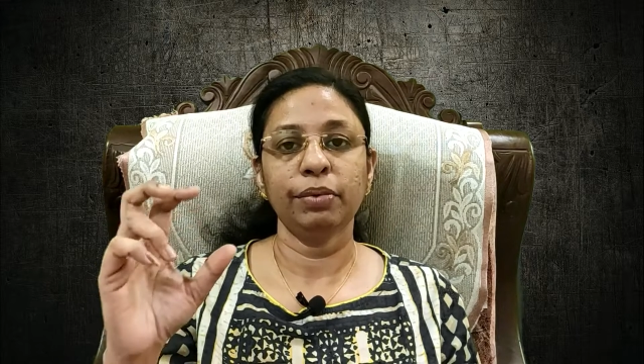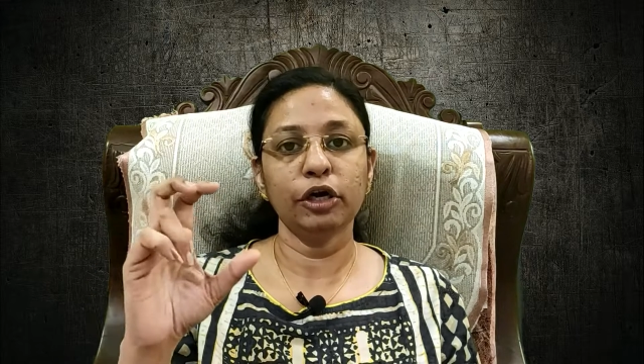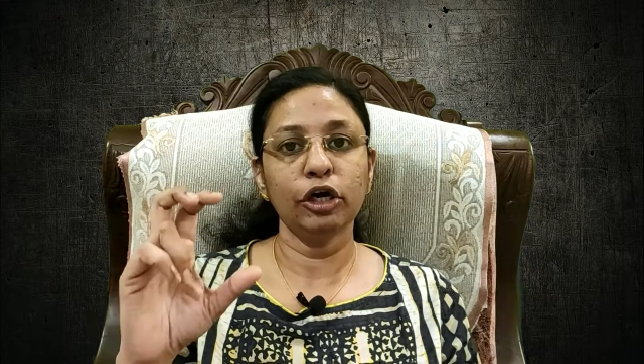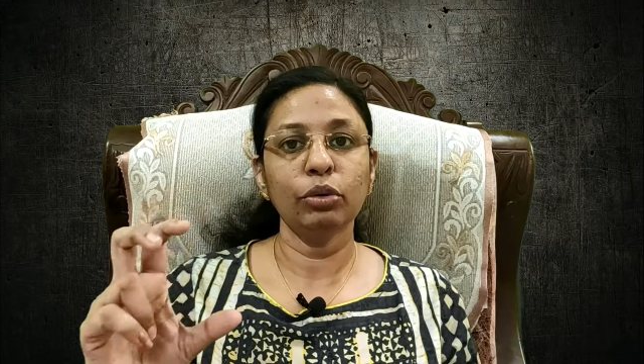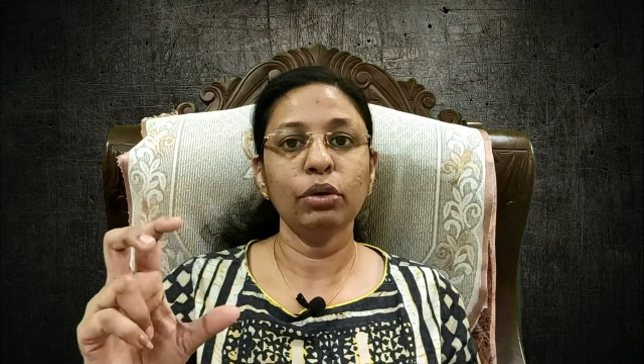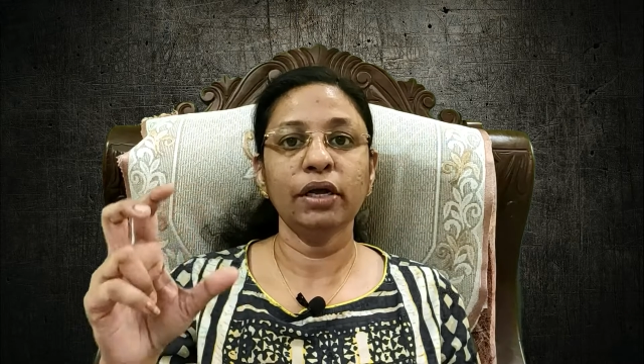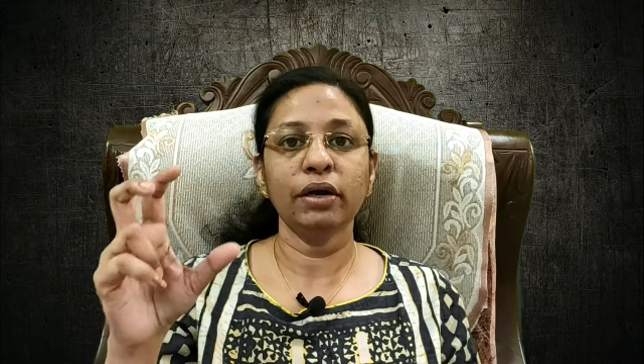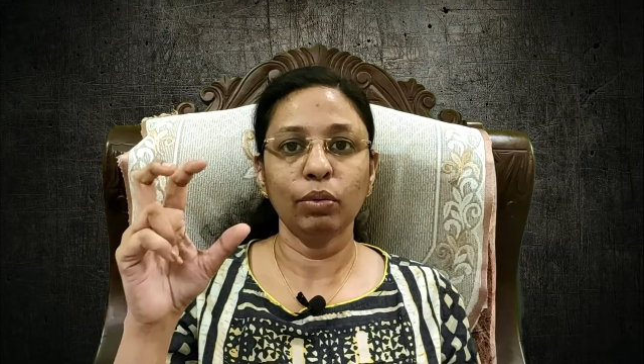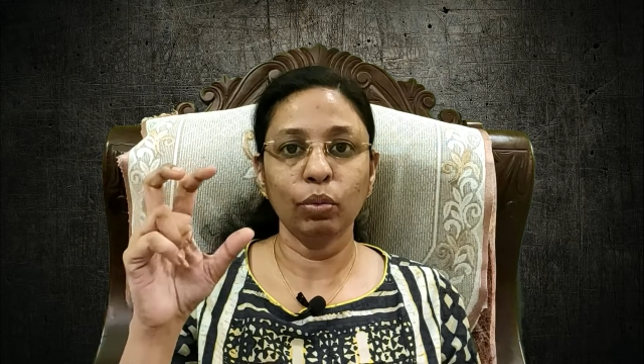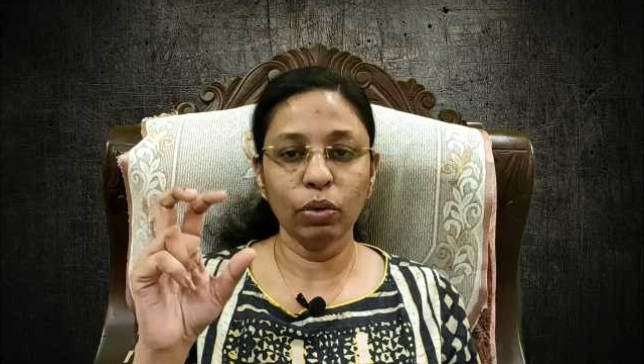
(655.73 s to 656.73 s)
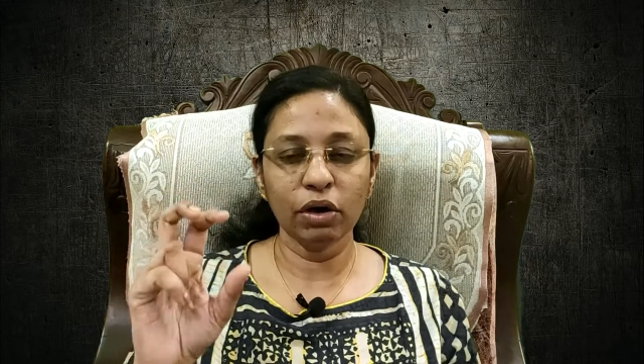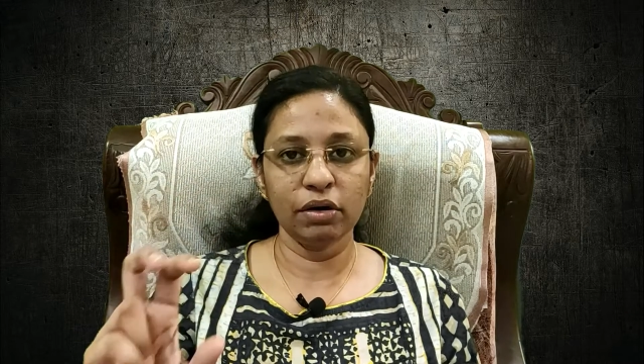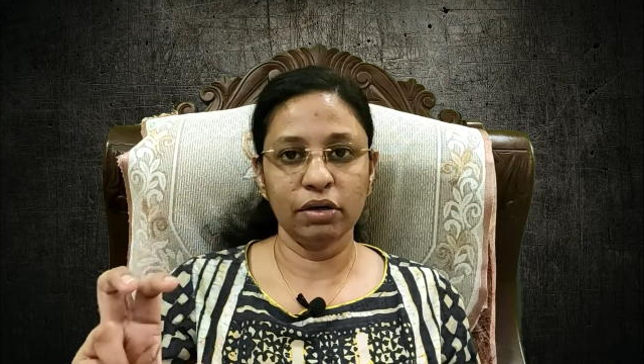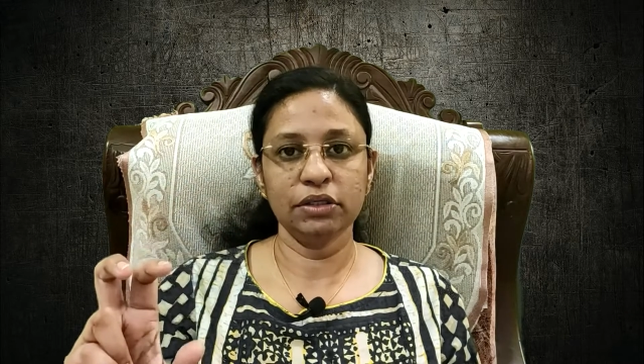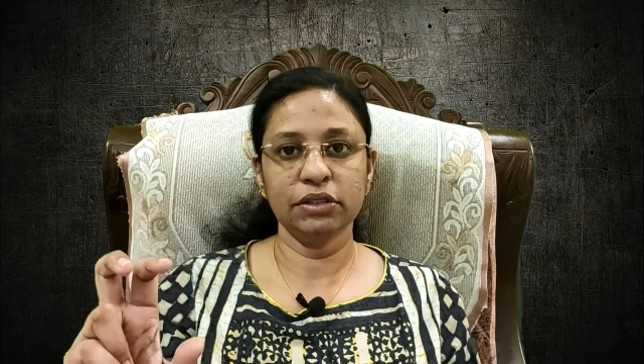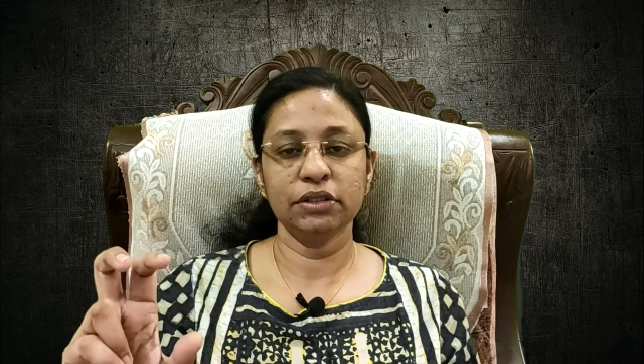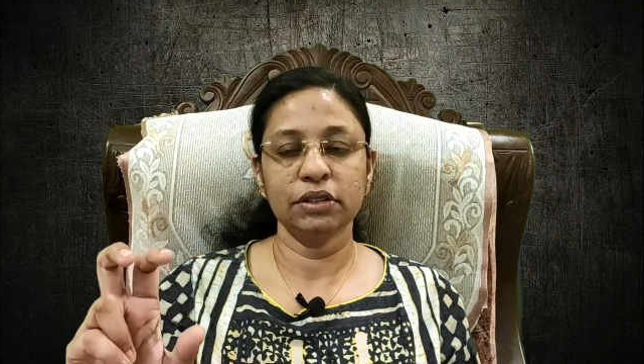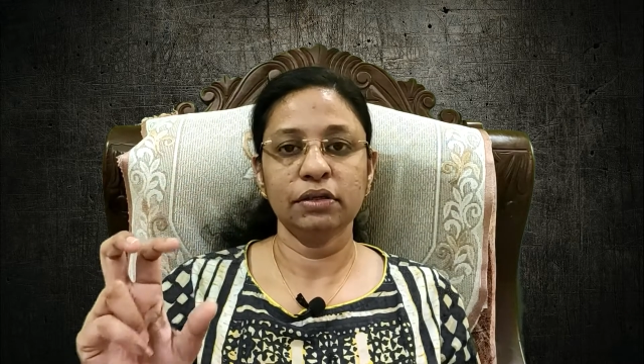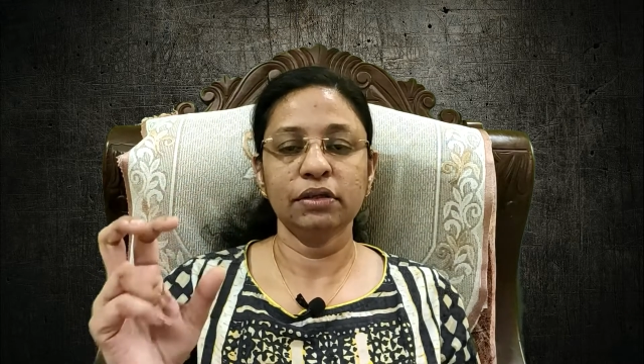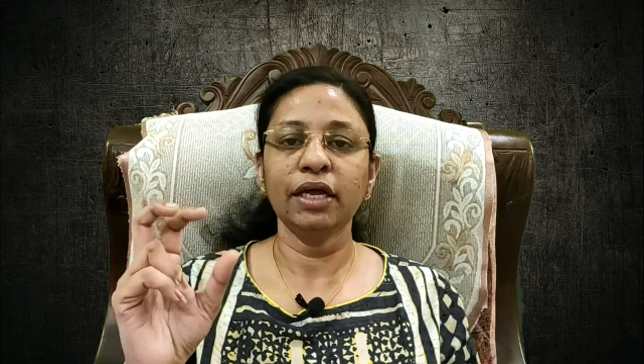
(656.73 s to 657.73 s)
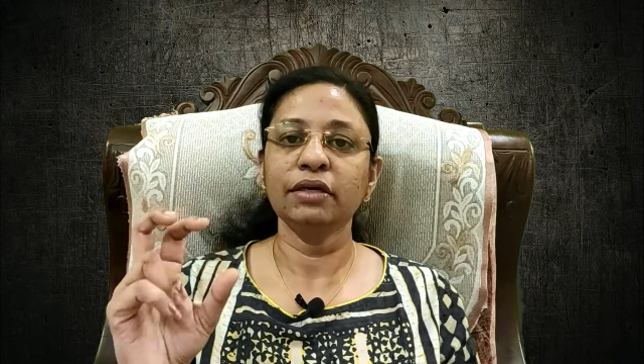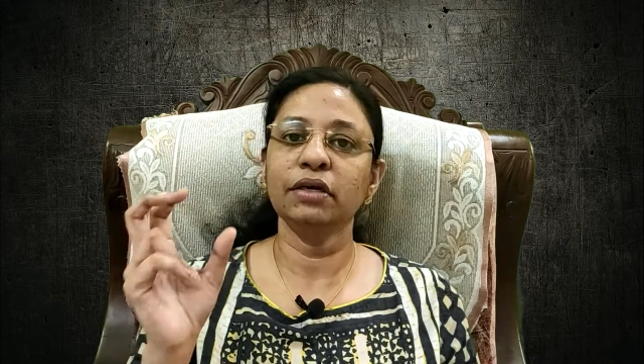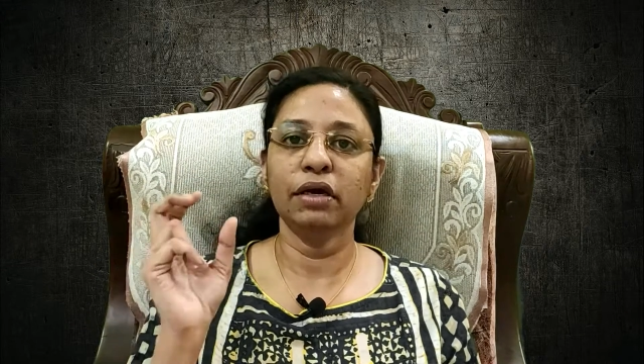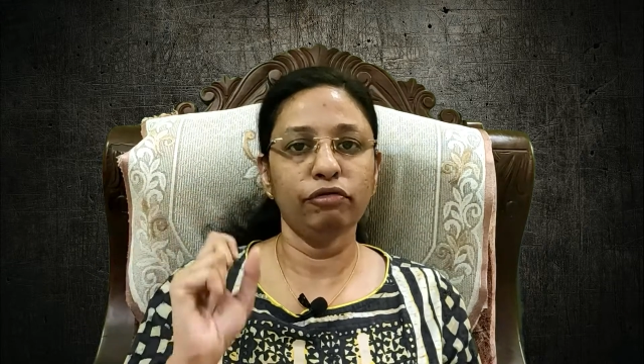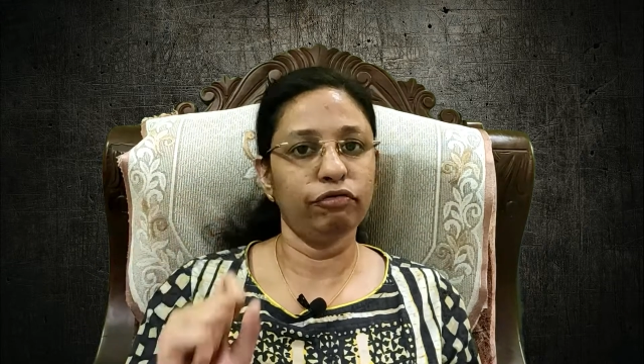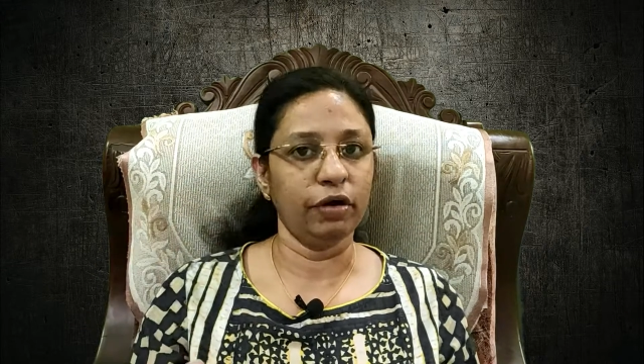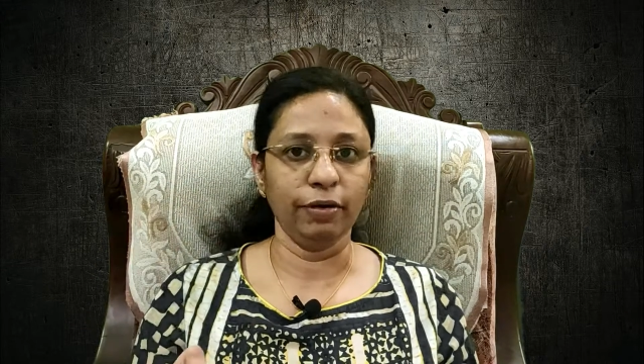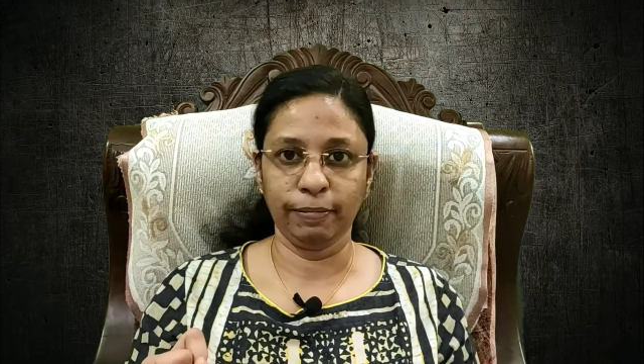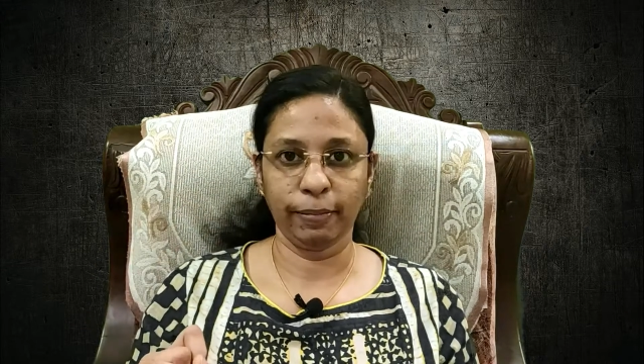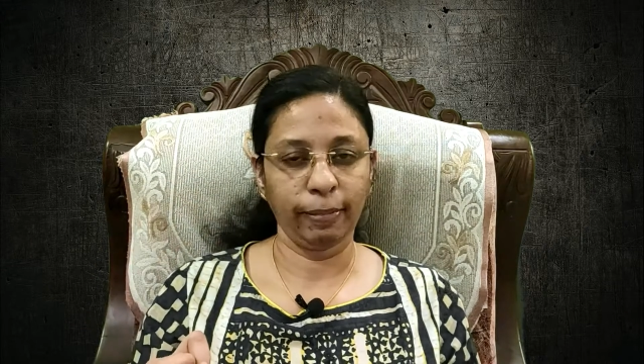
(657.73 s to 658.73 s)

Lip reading: particular words that differ.